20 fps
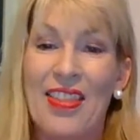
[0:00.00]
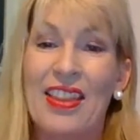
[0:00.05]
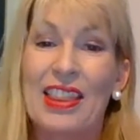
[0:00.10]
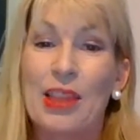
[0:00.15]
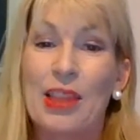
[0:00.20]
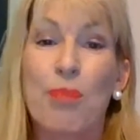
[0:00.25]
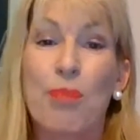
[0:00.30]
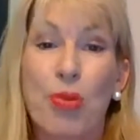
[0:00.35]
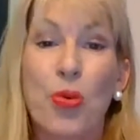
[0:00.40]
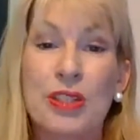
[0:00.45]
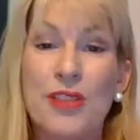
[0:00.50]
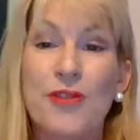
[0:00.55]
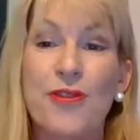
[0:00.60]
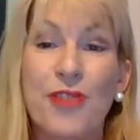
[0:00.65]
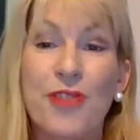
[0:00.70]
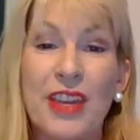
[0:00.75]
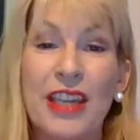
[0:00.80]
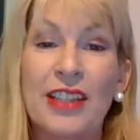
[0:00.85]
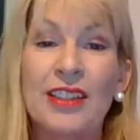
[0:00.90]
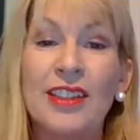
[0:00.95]
the prawns
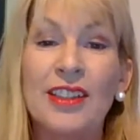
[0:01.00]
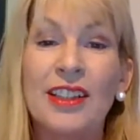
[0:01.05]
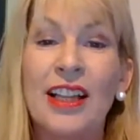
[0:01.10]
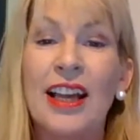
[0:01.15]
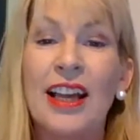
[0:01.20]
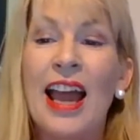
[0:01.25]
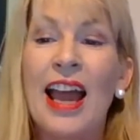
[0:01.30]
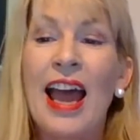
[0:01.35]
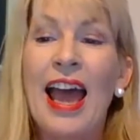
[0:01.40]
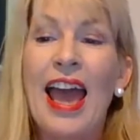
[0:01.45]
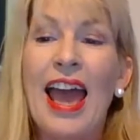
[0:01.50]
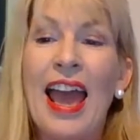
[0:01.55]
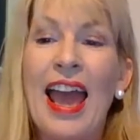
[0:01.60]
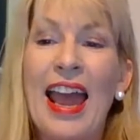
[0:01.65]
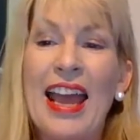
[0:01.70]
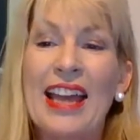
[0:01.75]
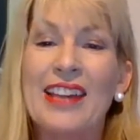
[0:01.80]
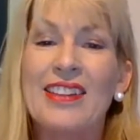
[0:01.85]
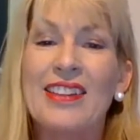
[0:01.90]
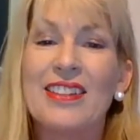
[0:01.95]
feel,
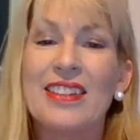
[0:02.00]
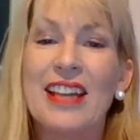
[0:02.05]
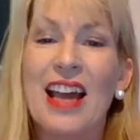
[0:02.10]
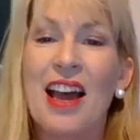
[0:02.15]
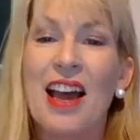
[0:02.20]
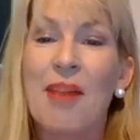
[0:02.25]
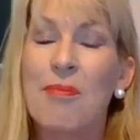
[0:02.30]
and